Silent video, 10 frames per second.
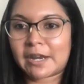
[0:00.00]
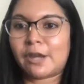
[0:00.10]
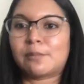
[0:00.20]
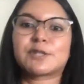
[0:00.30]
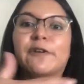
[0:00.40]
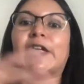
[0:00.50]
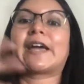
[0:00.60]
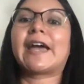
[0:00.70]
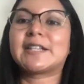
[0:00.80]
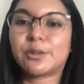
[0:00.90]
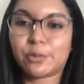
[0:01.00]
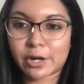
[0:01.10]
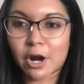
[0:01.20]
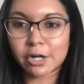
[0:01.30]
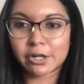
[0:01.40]
And I almost felt like I had to
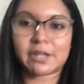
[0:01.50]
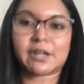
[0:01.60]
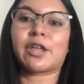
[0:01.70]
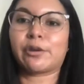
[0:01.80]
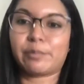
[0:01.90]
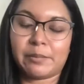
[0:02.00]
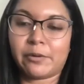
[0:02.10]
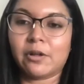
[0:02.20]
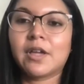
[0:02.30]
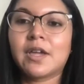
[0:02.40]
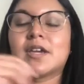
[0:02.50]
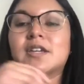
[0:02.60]
work harder than other people.